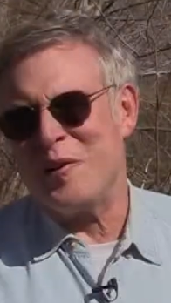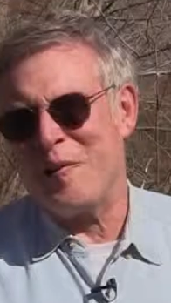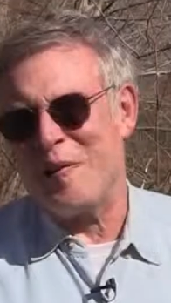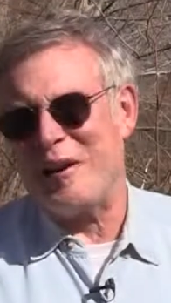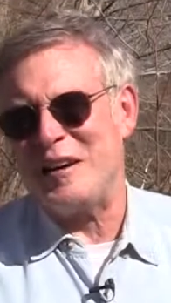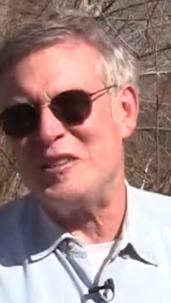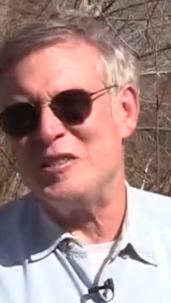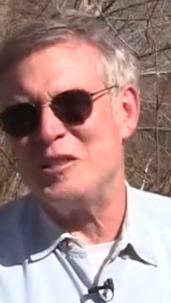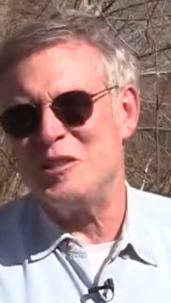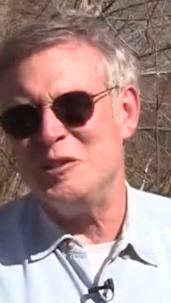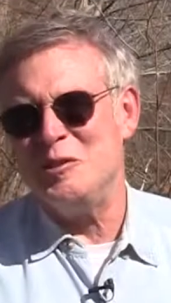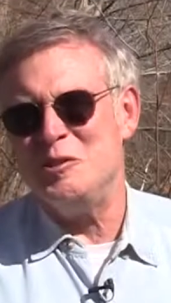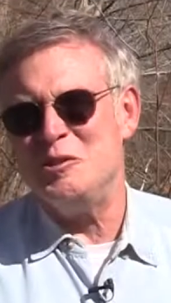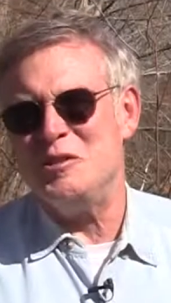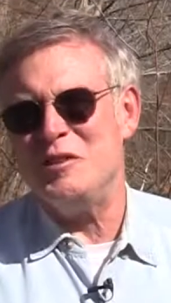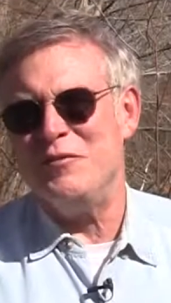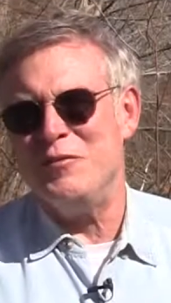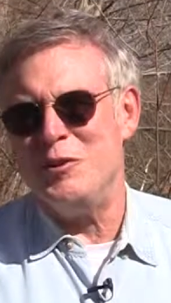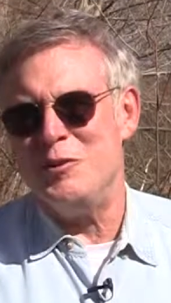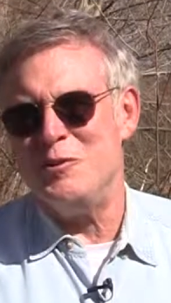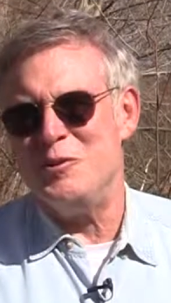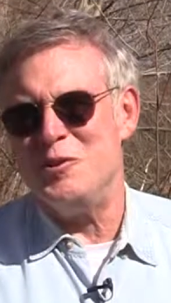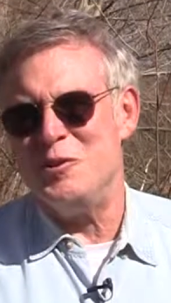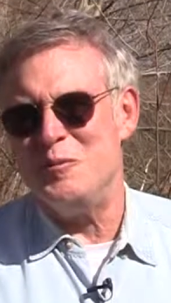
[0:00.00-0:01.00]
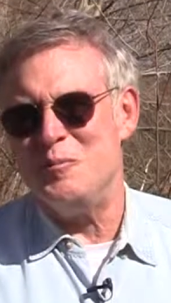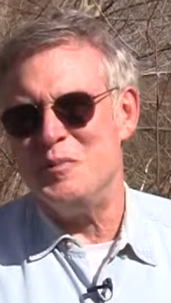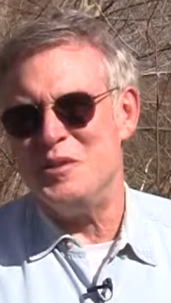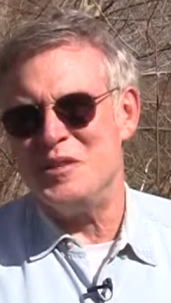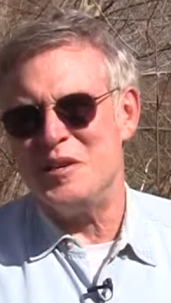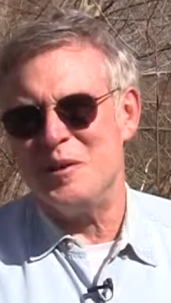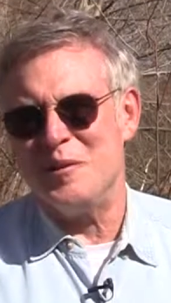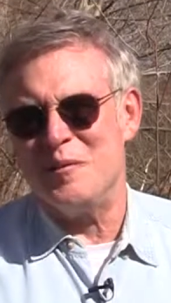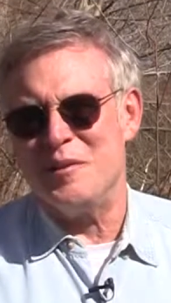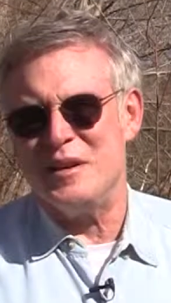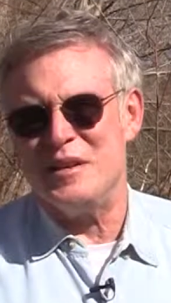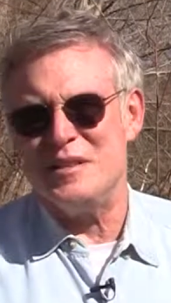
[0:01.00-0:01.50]
our exclusive YouTube
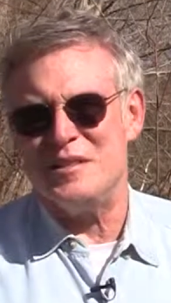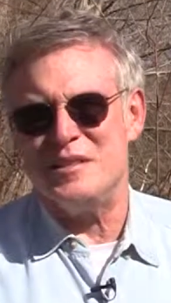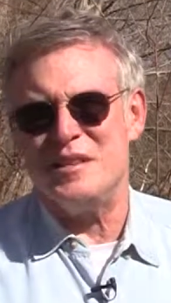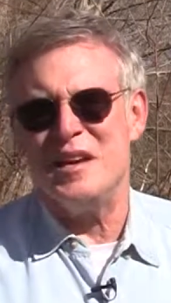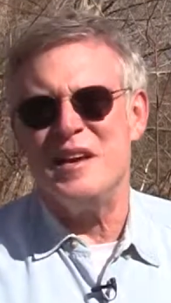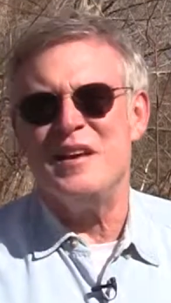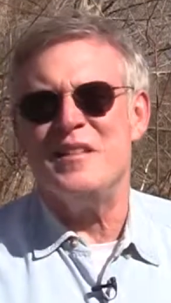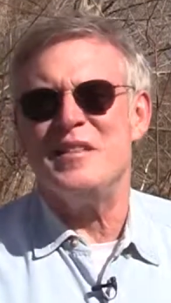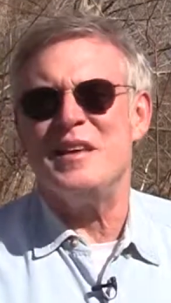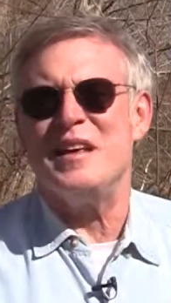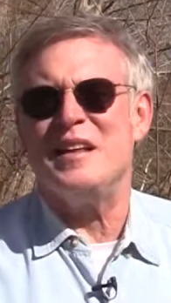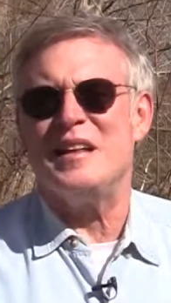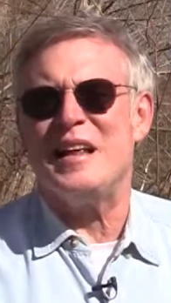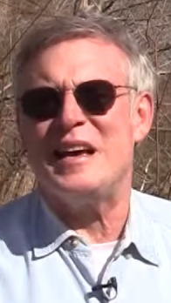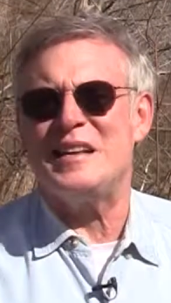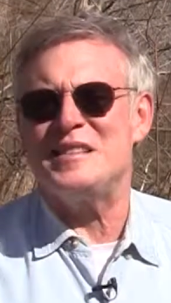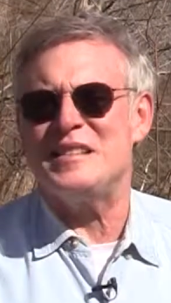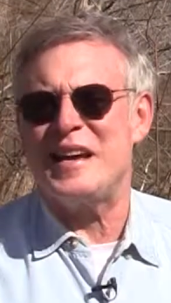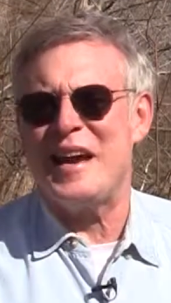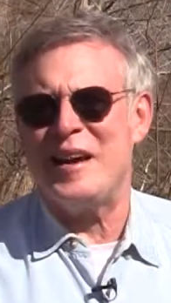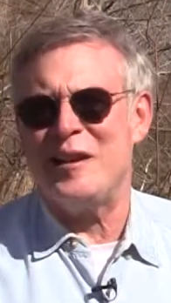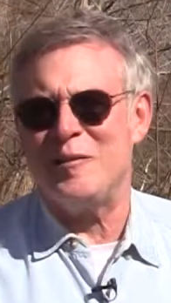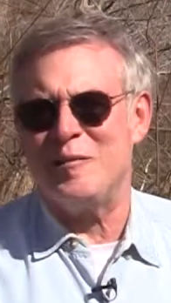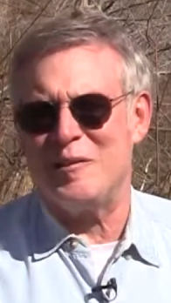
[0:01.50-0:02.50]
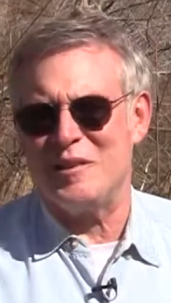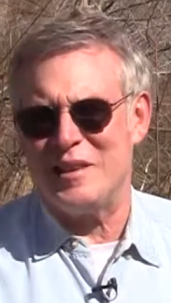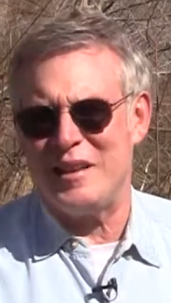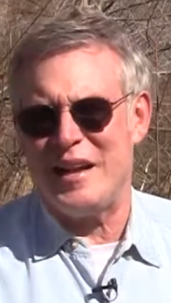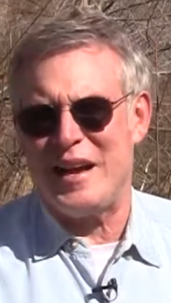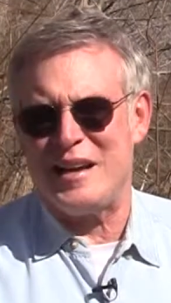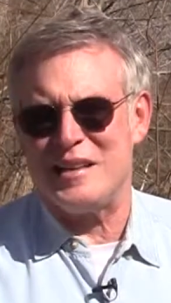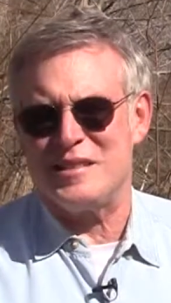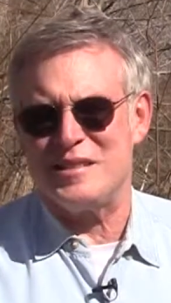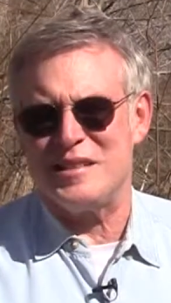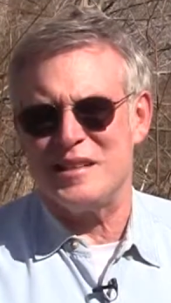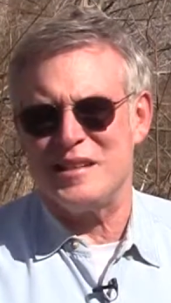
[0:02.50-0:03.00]
series, the Alaska Angler
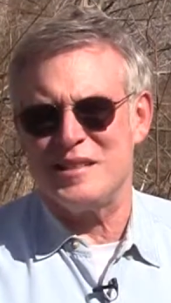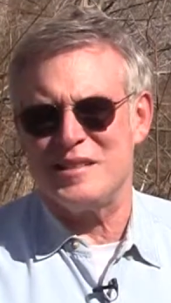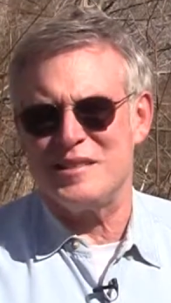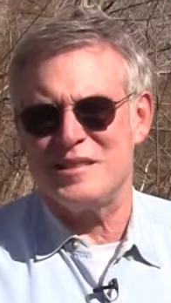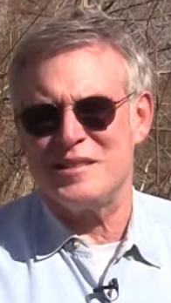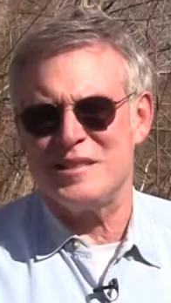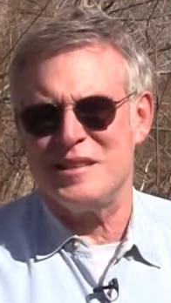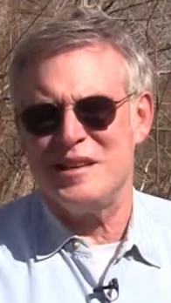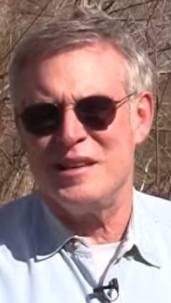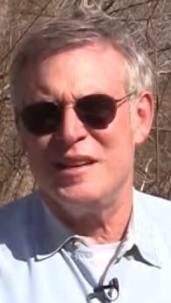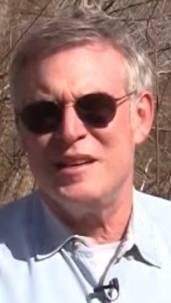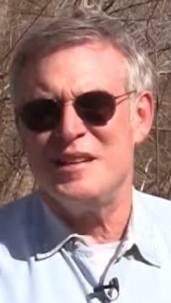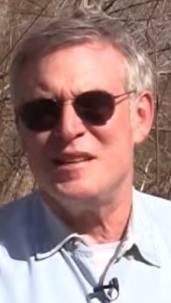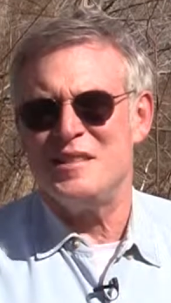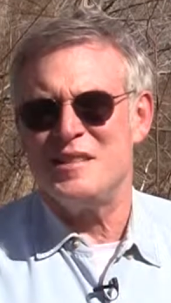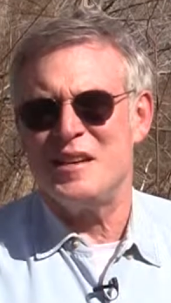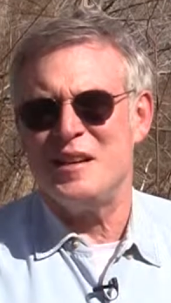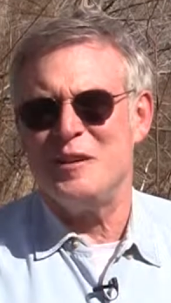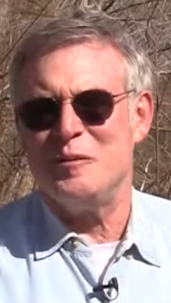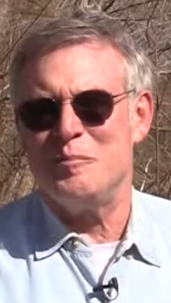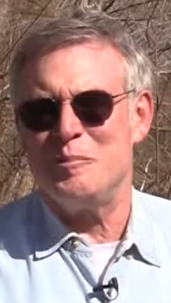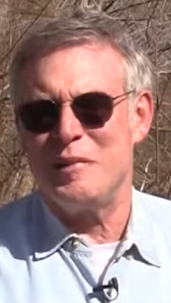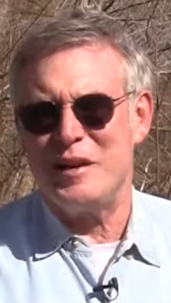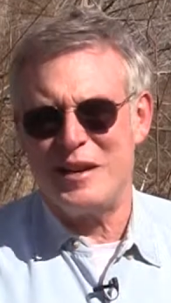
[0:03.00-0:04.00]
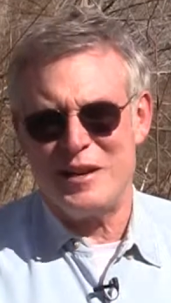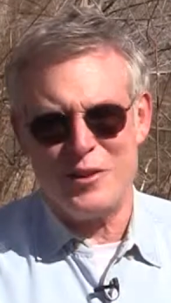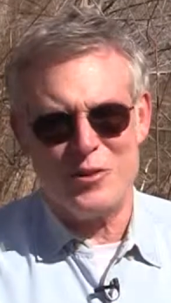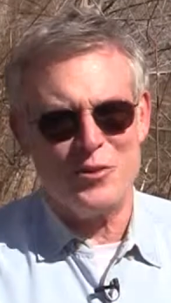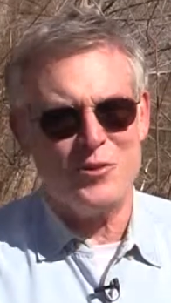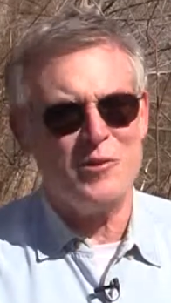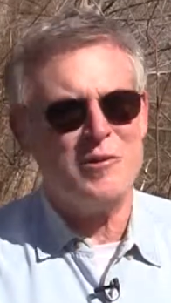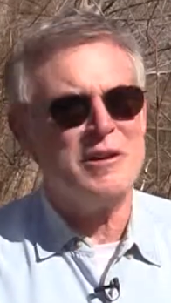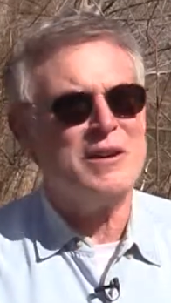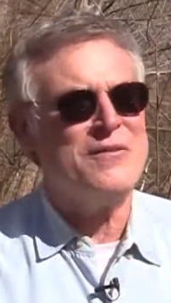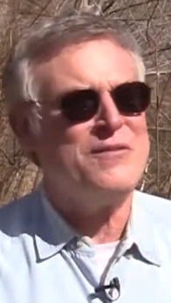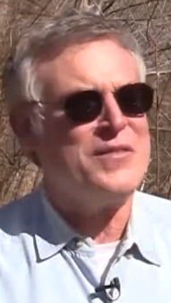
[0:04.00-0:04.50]
Classics, celebrating
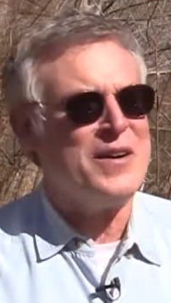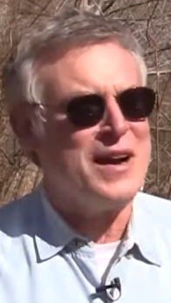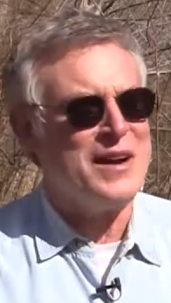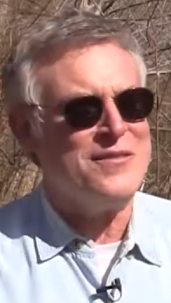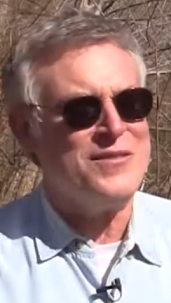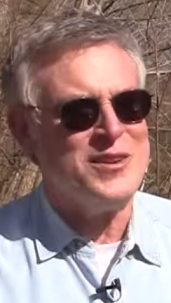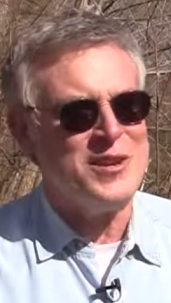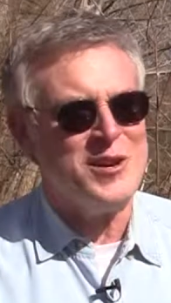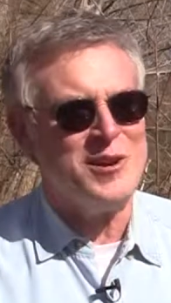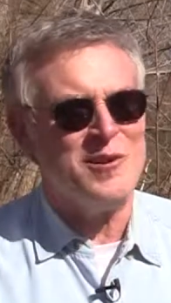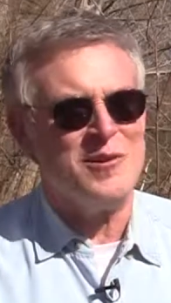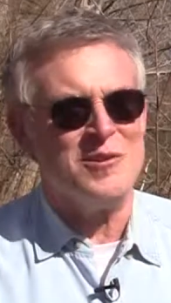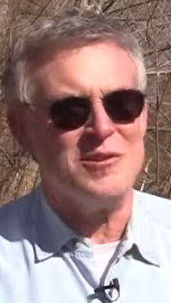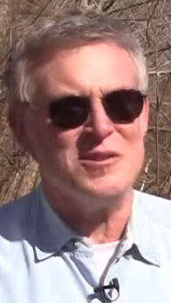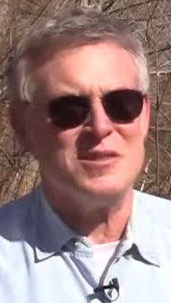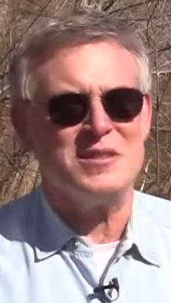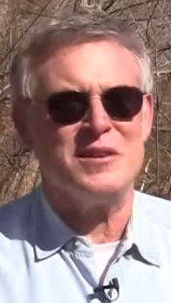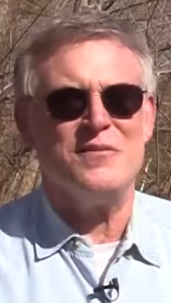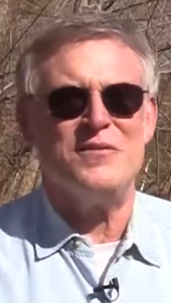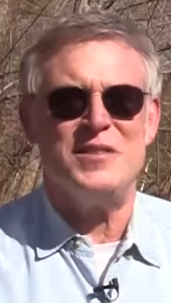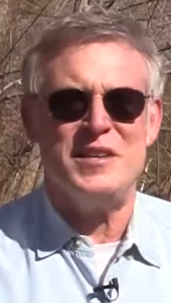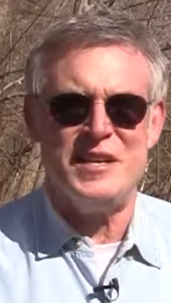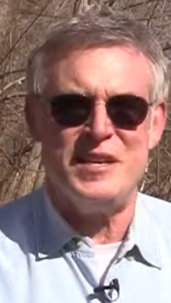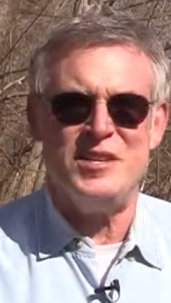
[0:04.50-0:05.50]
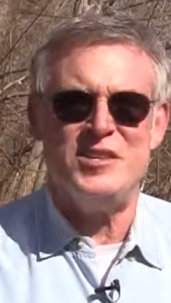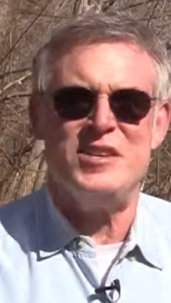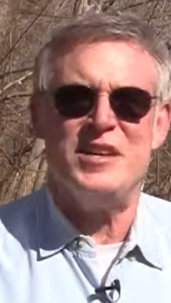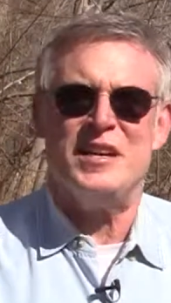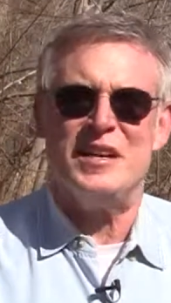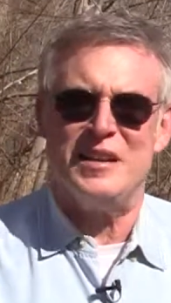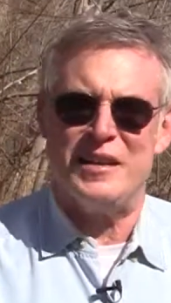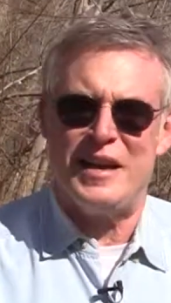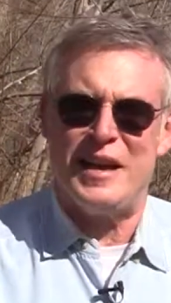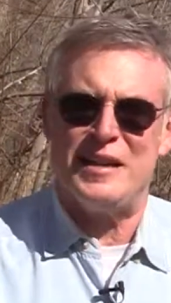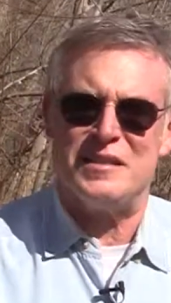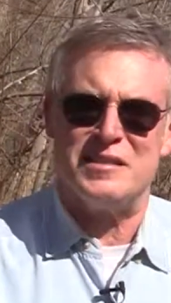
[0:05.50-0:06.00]
35 years of teaching
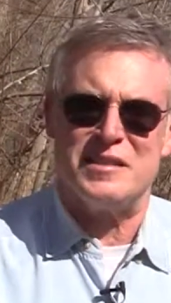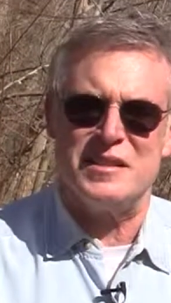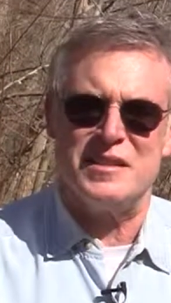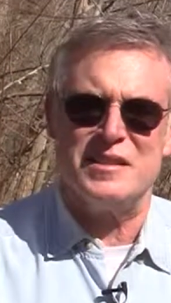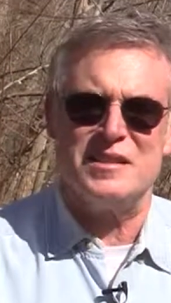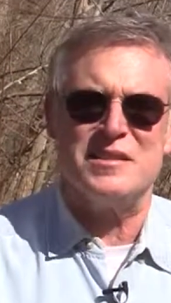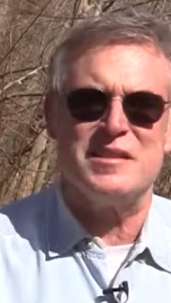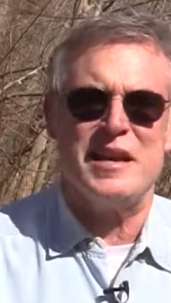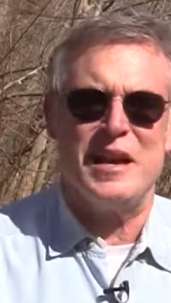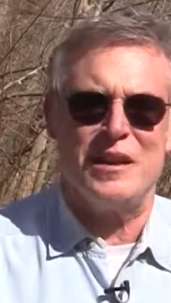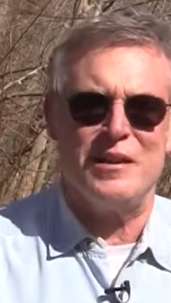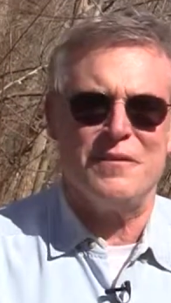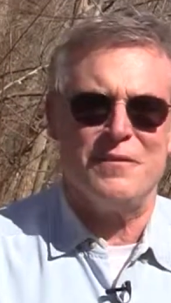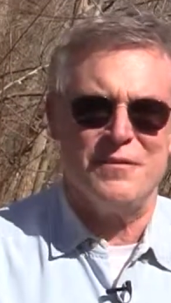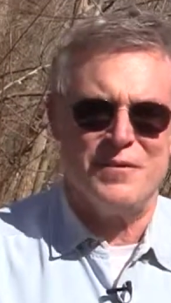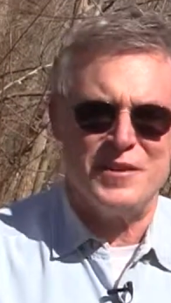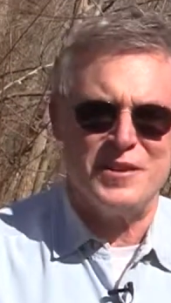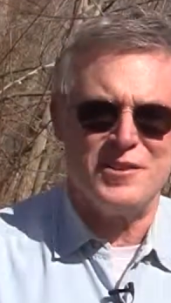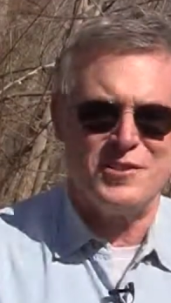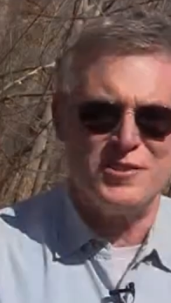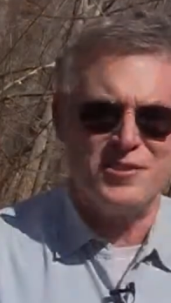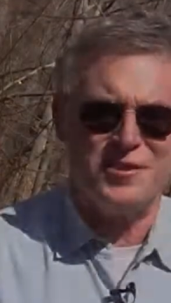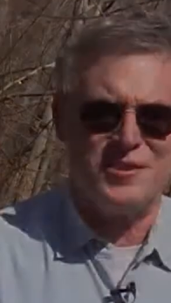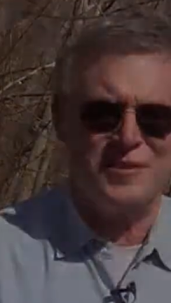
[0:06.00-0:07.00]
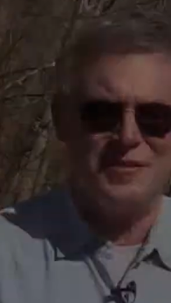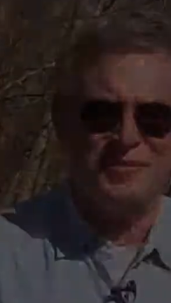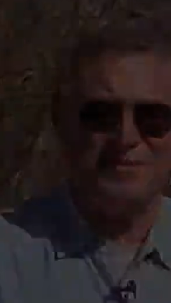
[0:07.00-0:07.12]
Alaskans how to fish.